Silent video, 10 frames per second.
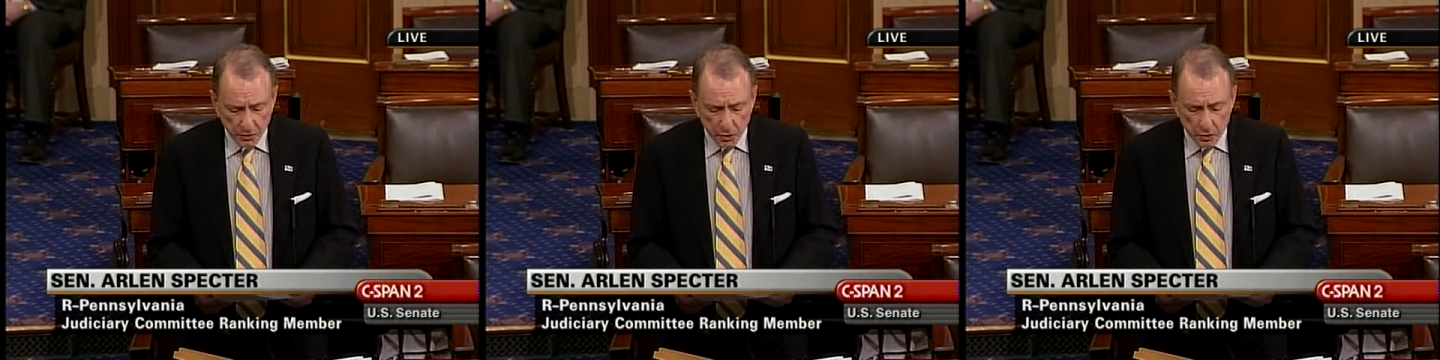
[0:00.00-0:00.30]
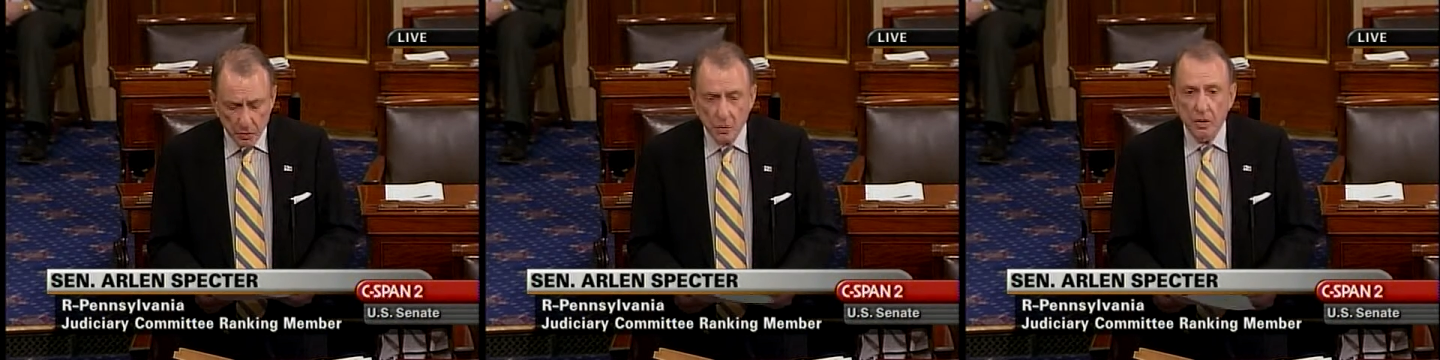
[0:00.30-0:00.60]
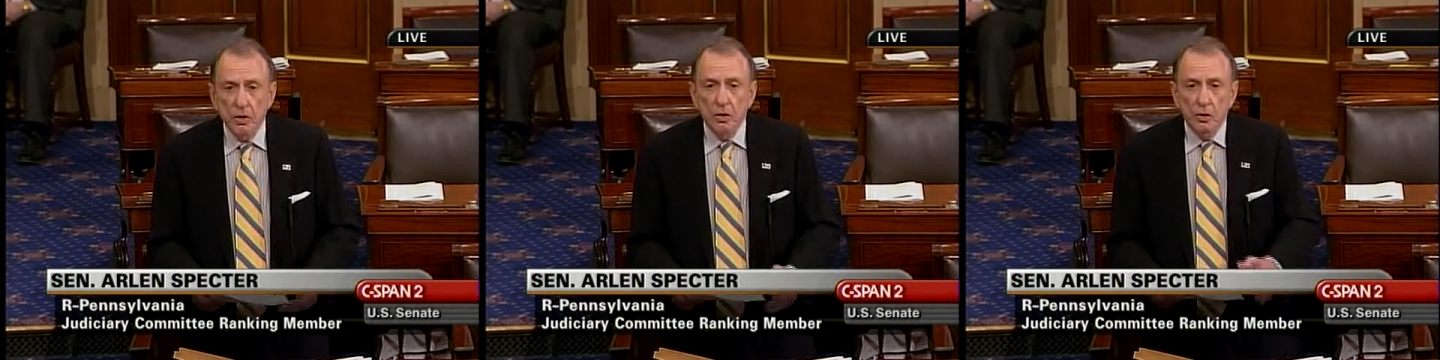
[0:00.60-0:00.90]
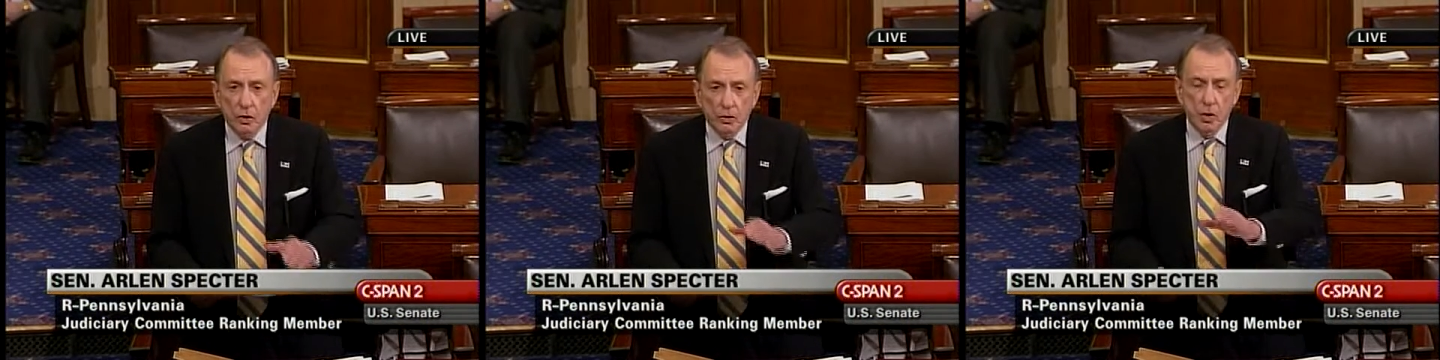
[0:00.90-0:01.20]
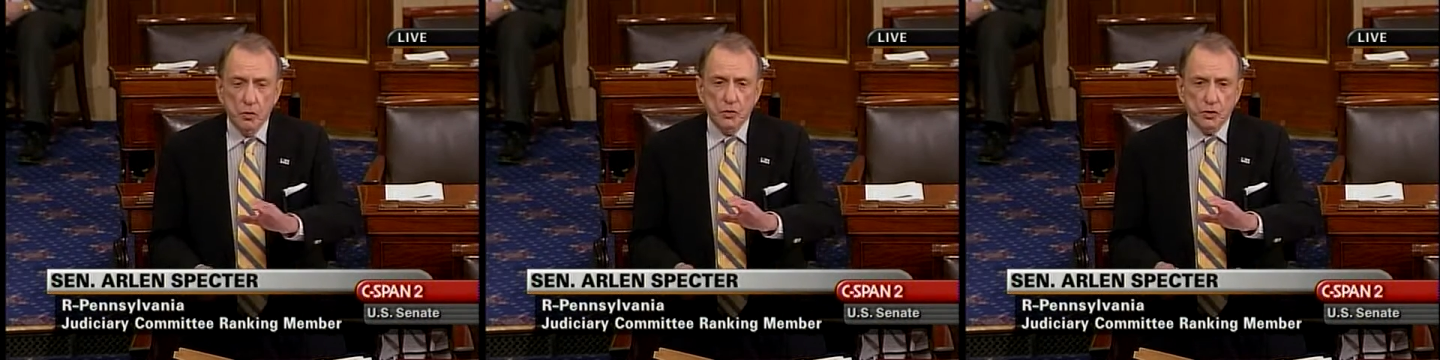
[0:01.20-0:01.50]
to
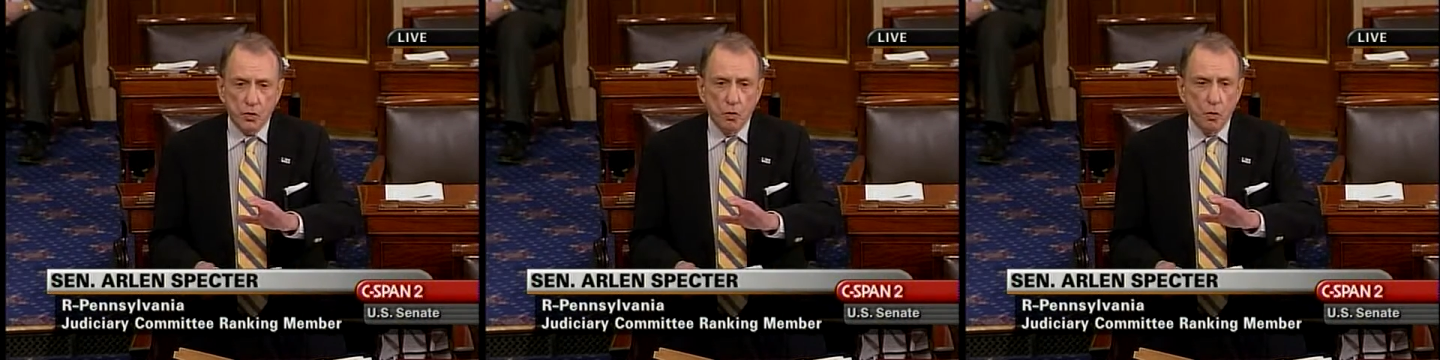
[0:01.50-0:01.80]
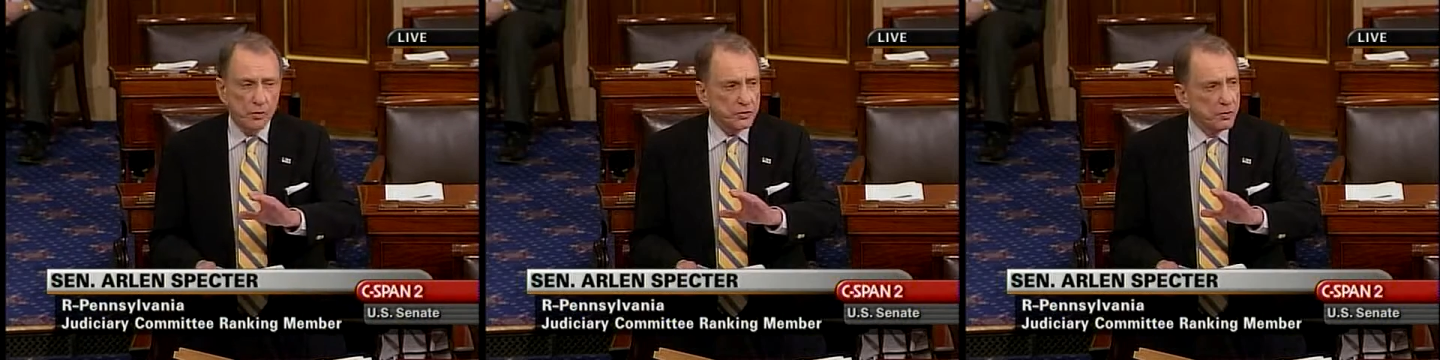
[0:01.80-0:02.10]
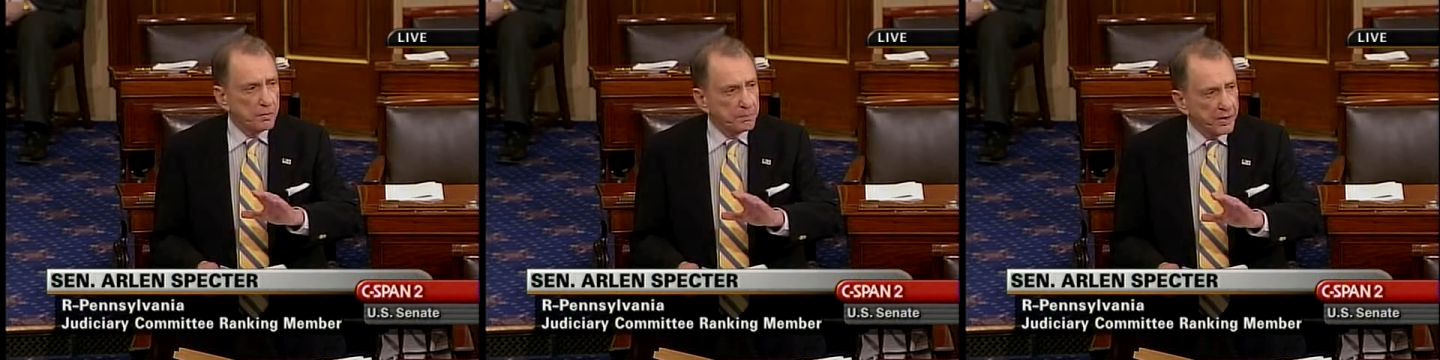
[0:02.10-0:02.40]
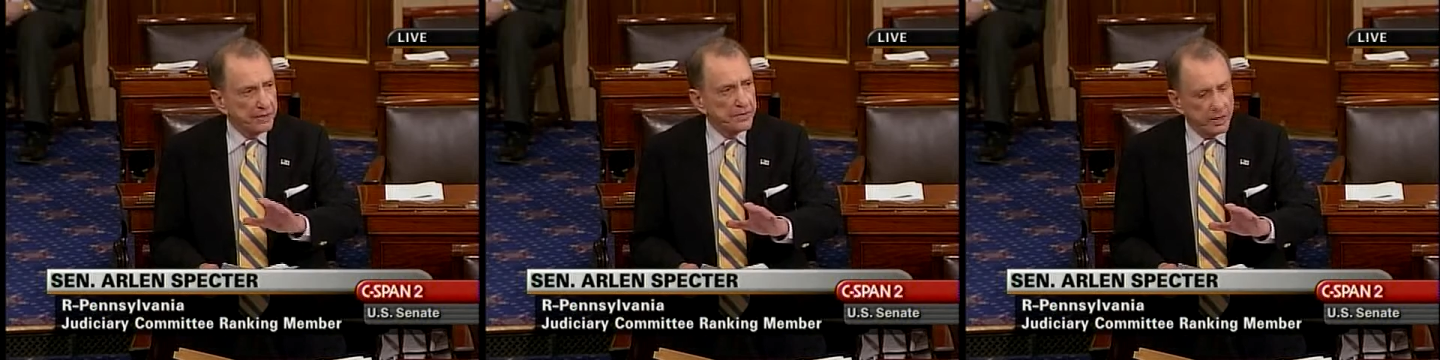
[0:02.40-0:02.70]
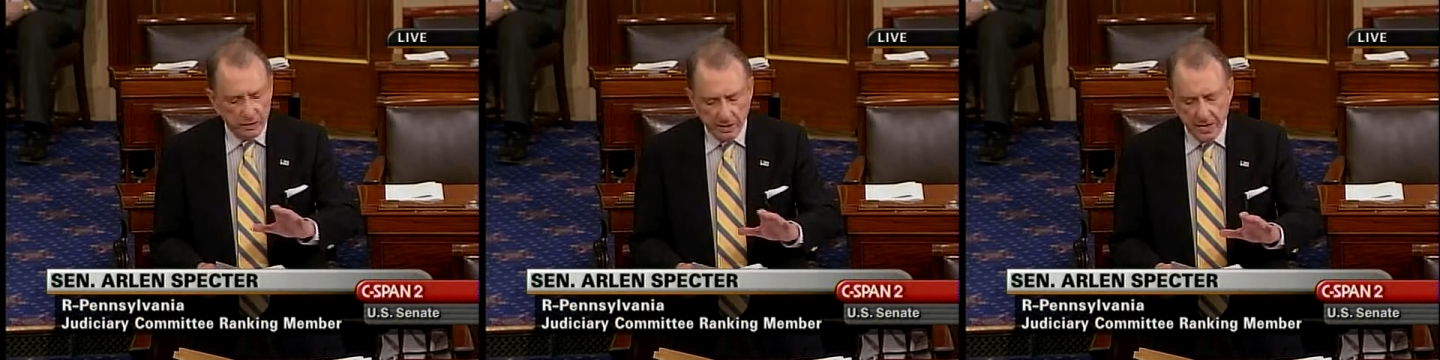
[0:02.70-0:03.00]
close the courts on
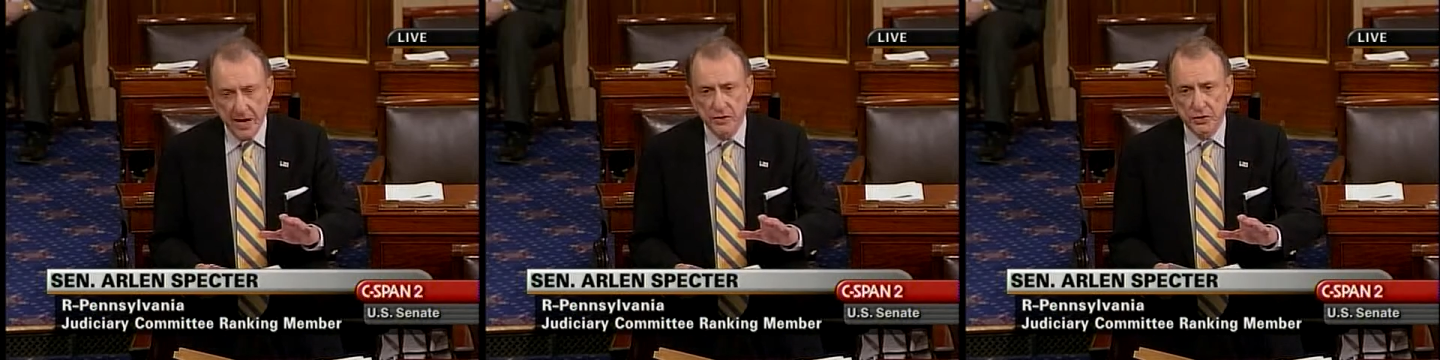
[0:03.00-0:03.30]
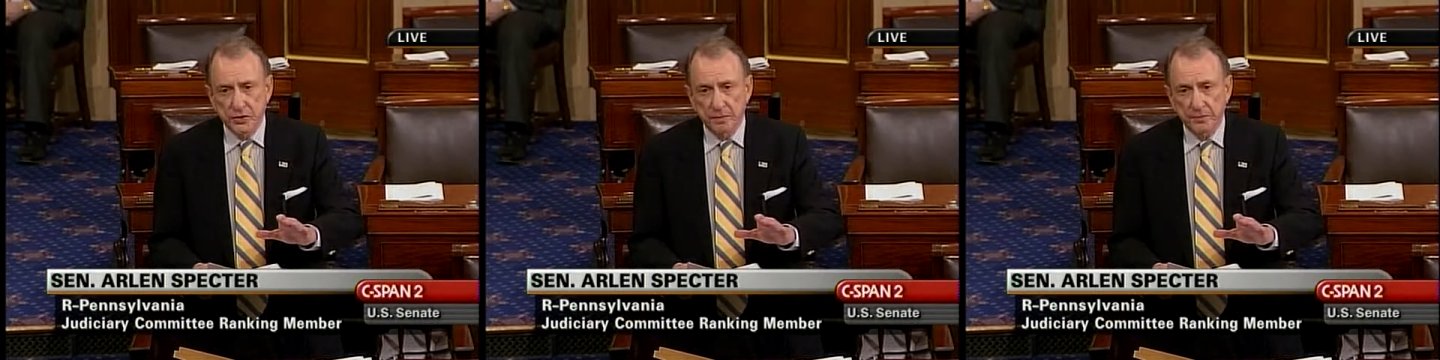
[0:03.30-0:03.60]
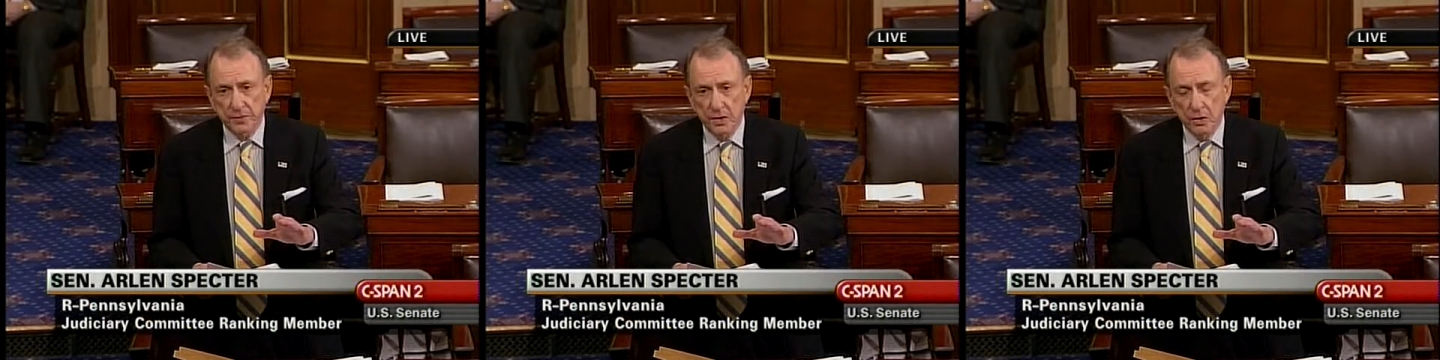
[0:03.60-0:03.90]
pending litigation